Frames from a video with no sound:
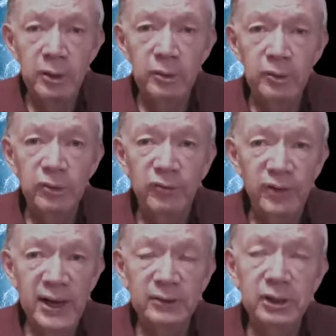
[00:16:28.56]
The
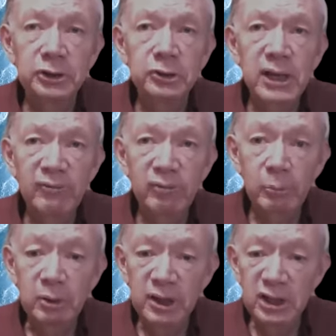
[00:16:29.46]
fact that you'd have a
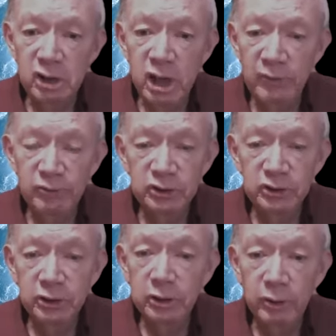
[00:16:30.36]
police
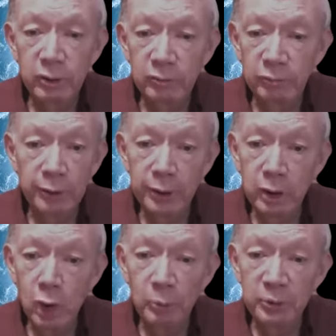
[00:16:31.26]
officer very
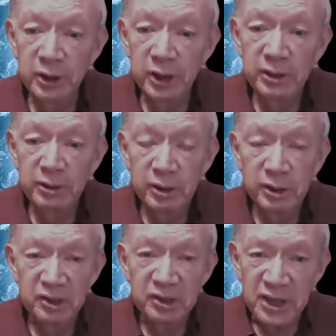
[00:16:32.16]
openly
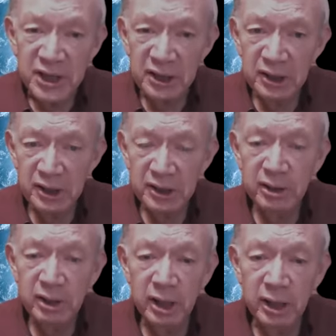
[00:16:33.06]

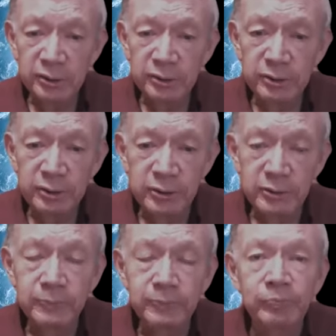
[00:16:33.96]
kneeling on
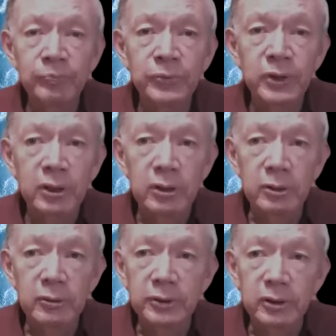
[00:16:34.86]
a
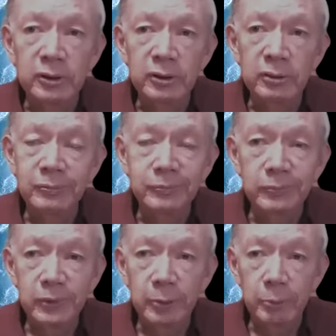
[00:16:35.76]

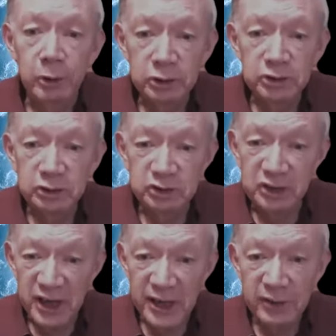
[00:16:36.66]
person's
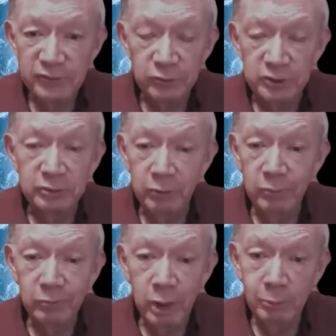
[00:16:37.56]
neck for
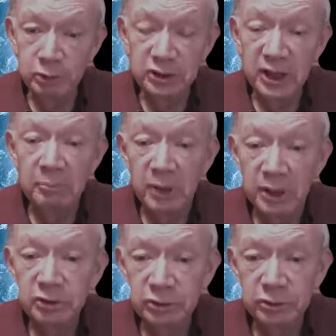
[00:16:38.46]
almost 10
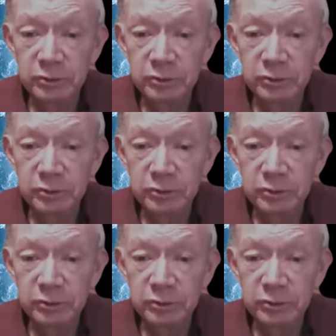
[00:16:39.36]
minutes,